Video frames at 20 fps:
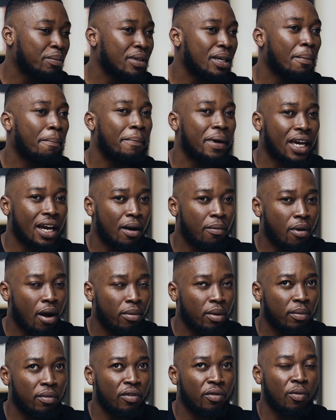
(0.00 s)
may be a bigger
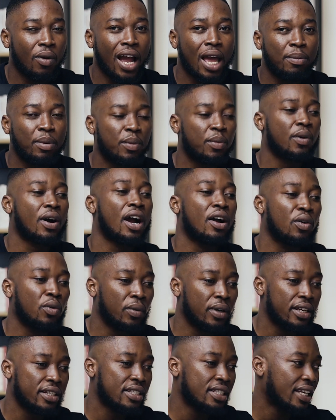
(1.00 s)
problem of why people
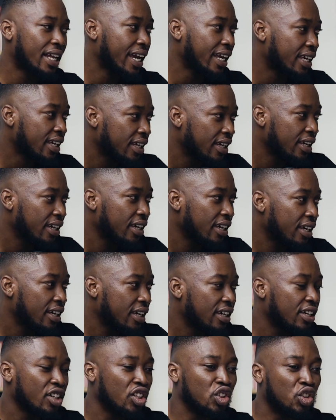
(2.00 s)
aren't willing to like
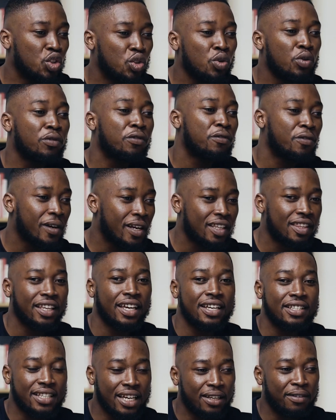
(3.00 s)
do free
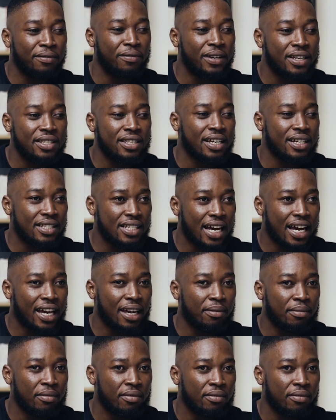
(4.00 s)
things and invest their
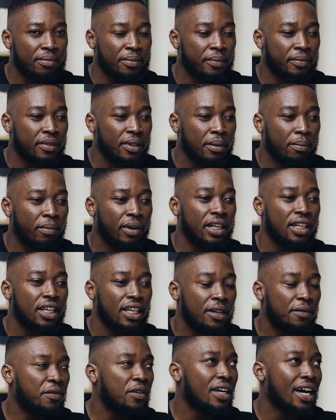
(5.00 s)
time. But
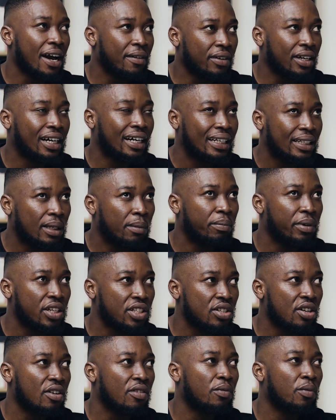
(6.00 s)
if you have a clear
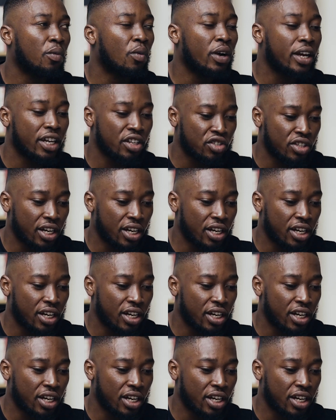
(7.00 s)
picture of where you're